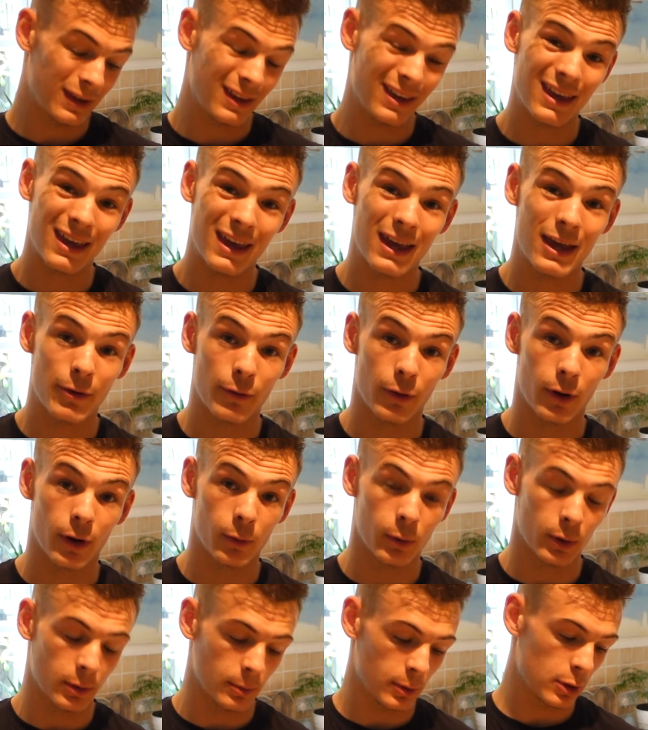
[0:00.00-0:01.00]

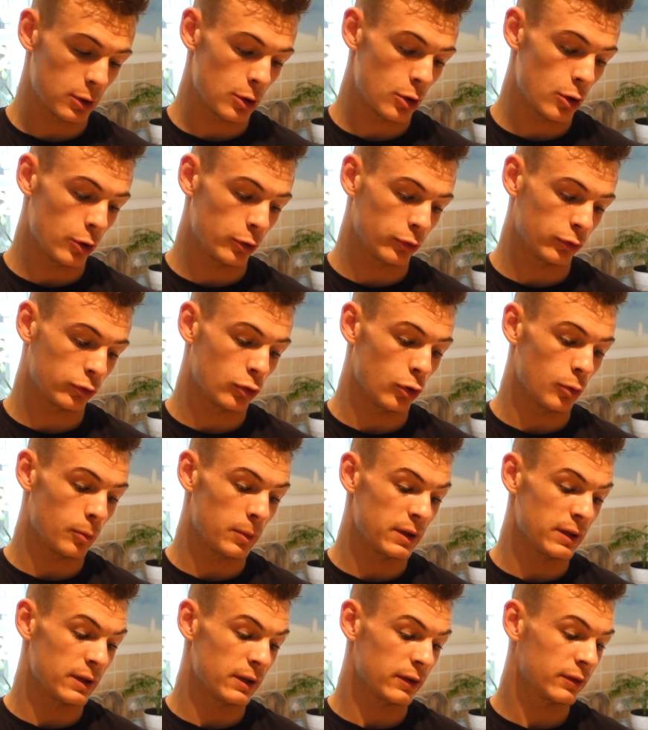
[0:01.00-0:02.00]
Kira, one of my clients, got
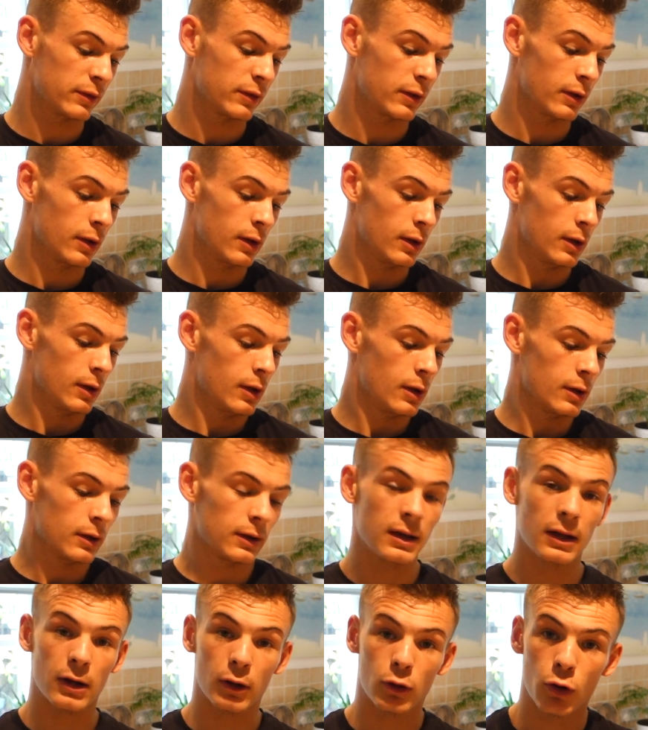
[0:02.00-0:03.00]
me this
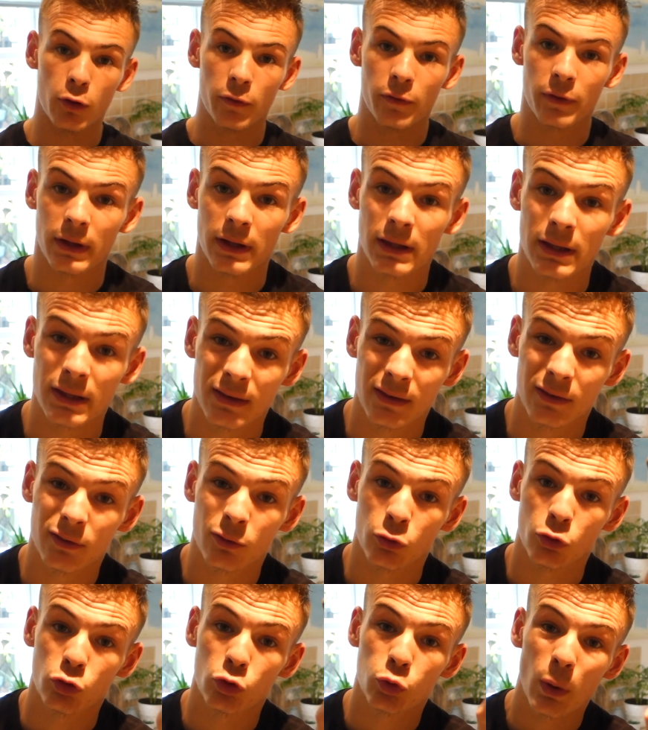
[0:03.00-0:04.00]
K kilo coffee, it's
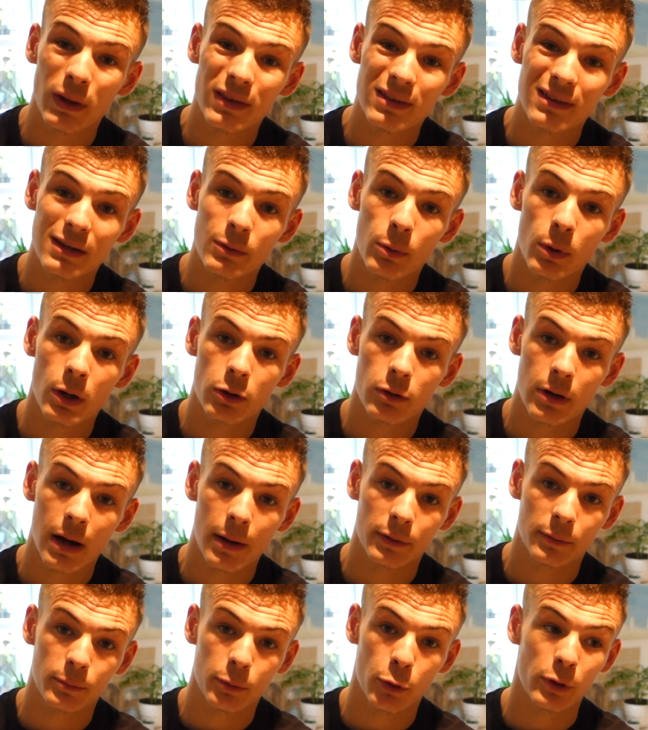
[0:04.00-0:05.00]
got 21
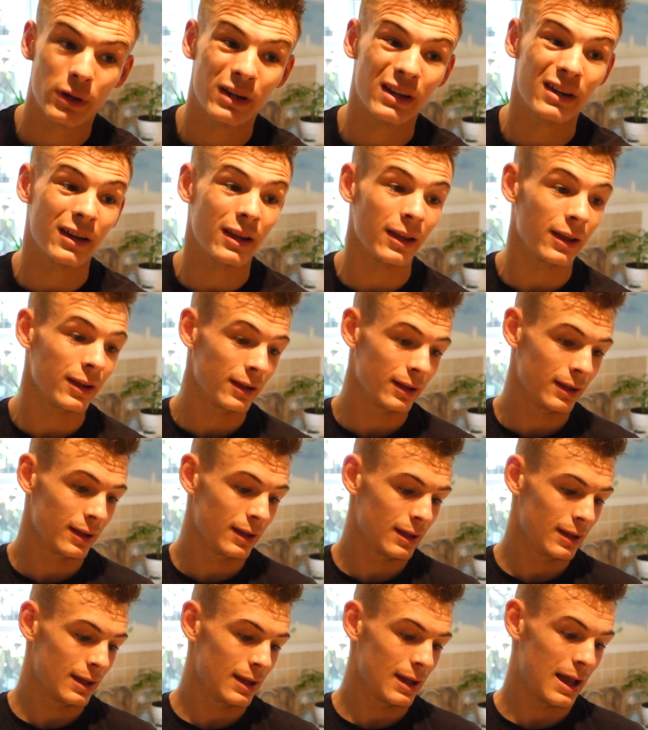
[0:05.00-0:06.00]
grams of protein in it
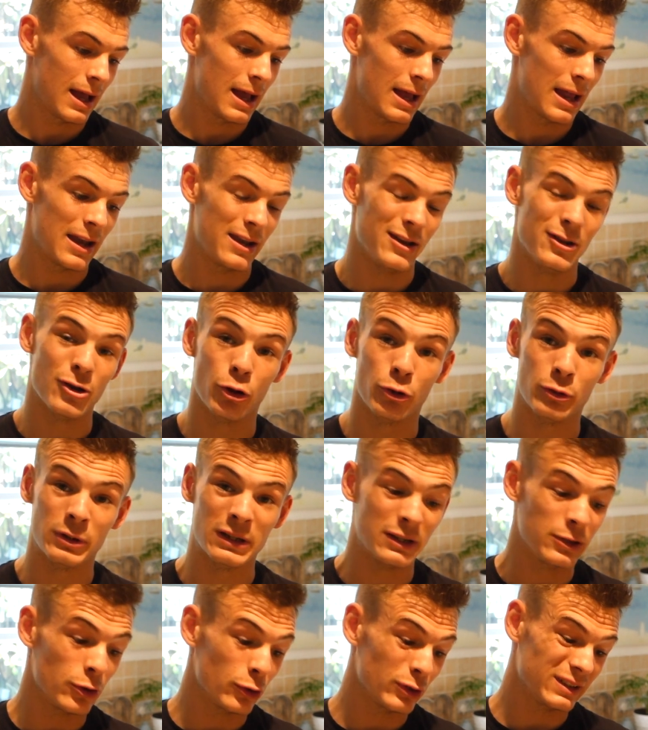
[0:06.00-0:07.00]
and
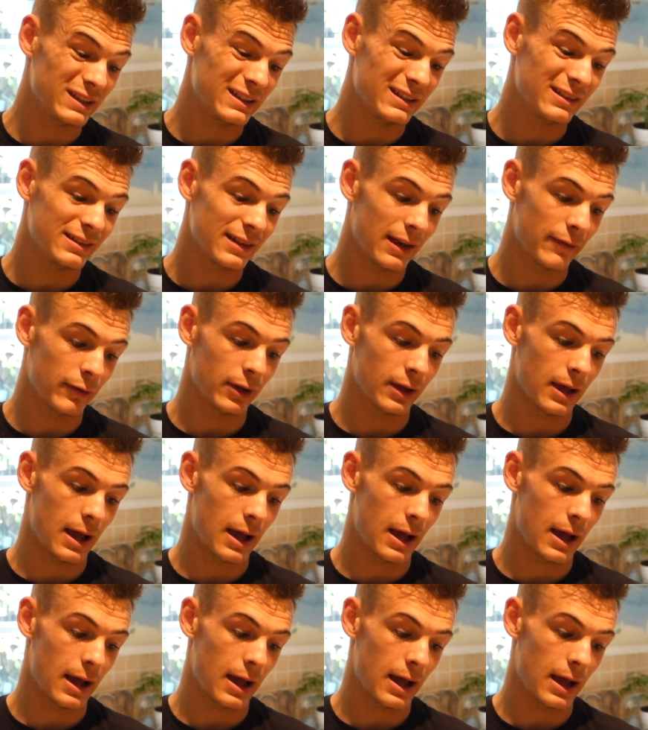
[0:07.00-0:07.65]
97